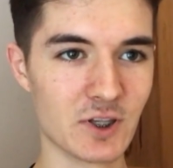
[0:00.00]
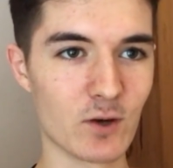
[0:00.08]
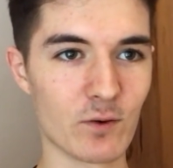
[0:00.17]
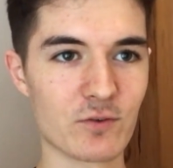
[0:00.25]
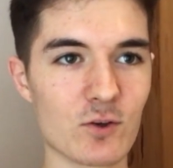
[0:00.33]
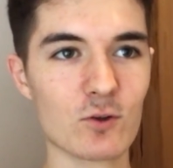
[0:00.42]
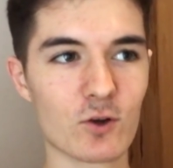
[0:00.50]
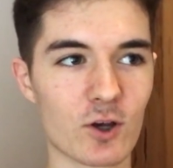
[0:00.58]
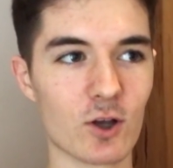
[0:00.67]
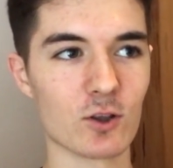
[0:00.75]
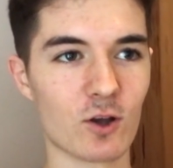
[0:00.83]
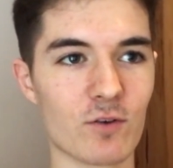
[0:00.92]
you know, if you
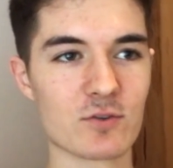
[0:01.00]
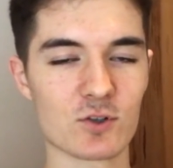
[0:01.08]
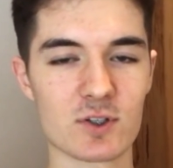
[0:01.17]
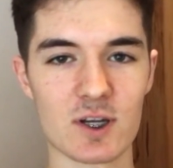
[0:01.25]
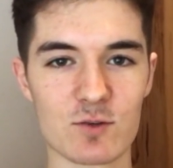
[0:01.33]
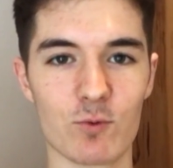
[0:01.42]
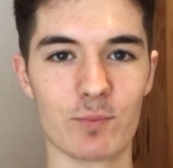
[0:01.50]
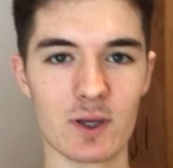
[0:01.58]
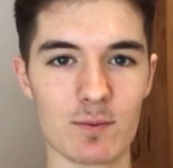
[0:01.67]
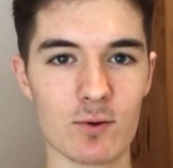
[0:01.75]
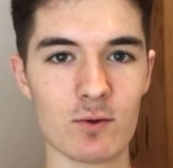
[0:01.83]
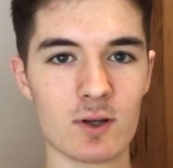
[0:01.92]
look at a lot of successful
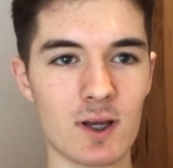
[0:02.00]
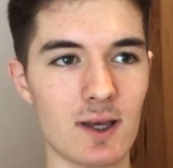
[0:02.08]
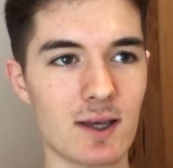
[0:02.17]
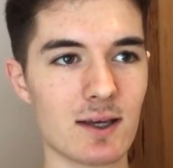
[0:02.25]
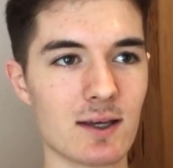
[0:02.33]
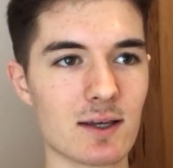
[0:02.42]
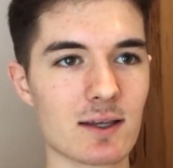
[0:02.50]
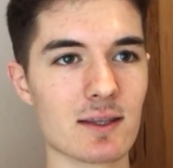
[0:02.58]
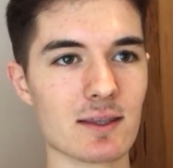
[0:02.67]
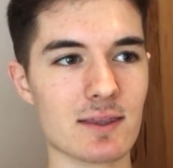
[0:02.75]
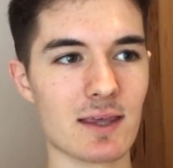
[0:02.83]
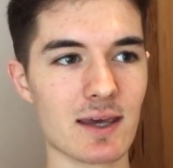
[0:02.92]
people,
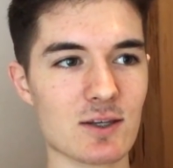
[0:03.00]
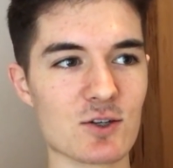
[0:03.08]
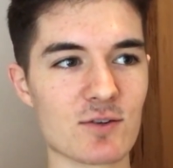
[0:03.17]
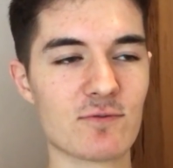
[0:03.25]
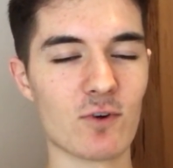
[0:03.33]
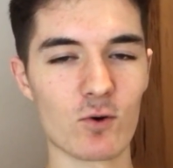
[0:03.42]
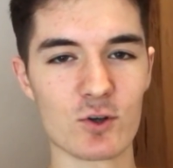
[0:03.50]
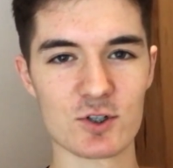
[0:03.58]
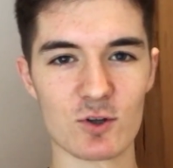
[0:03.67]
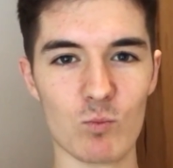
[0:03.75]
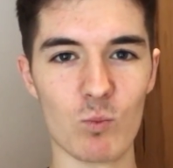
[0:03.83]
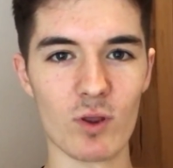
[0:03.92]
they just
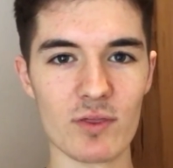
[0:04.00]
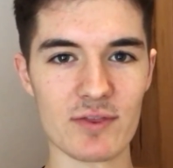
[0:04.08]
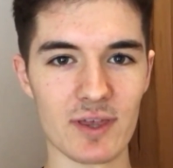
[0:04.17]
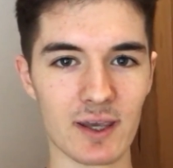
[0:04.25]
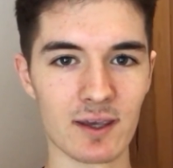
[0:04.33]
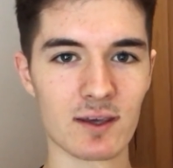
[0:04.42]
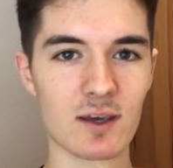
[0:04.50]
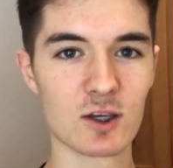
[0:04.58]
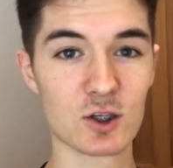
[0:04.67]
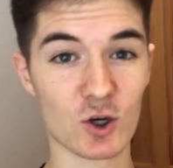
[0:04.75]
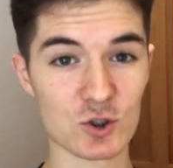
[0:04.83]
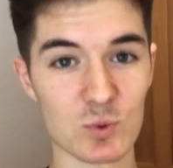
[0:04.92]
focused on one thing,
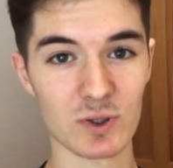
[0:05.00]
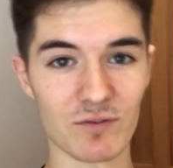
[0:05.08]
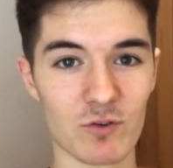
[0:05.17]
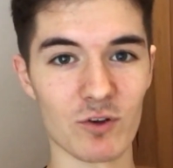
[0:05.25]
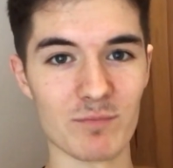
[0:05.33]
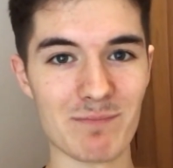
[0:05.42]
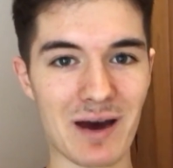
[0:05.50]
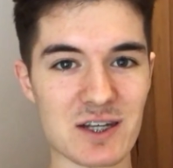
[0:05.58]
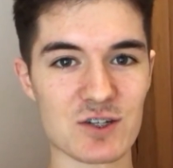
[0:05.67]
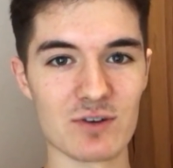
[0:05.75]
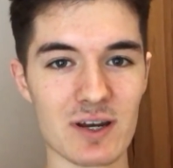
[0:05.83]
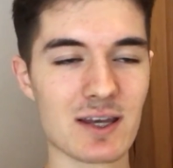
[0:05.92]
got to a level of
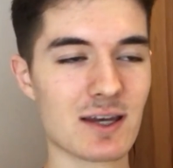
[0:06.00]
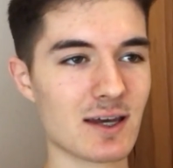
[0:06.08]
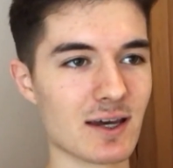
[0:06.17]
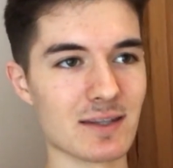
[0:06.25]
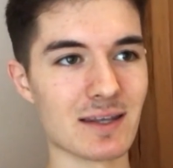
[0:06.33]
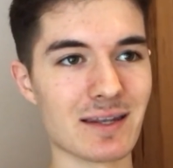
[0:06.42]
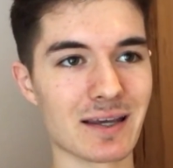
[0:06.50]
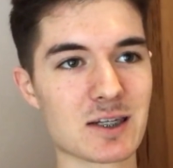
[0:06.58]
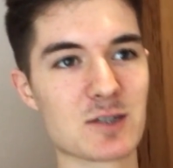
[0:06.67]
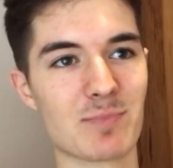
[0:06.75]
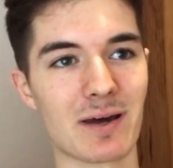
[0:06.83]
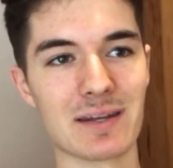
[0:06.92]
mastery, and then
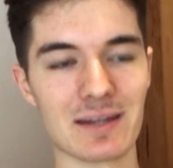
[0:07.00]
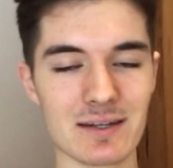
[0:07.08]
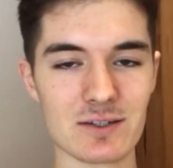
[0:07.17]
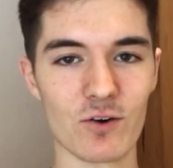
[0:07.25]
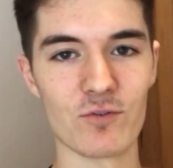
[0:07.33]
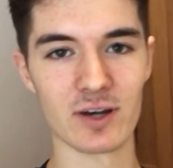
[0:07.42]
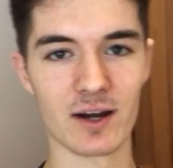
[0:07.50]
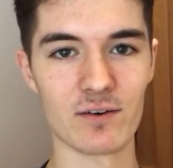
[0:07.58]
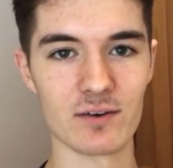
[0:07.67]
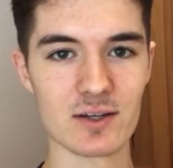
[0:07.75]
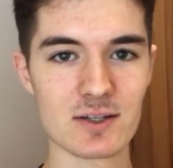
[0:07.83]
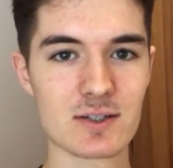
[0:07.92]
expanded into other
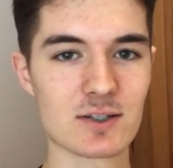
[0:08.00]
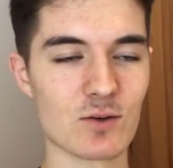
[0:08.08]
areas.